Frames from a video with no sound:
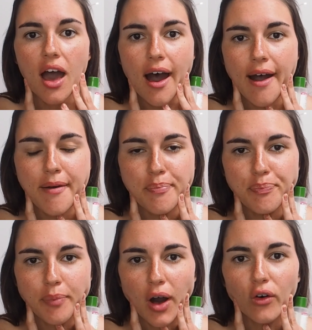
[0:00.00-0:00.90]

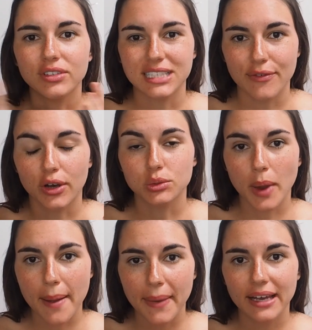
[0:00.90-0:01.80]
but obviously if I was
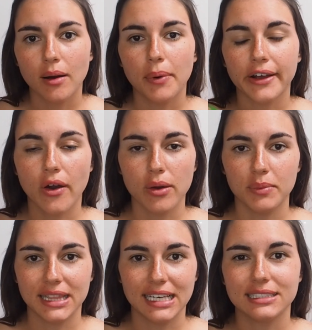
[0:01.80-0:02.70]
wearing makeup I'd go in
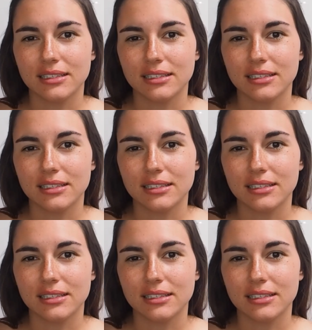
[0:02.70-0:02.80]
with this,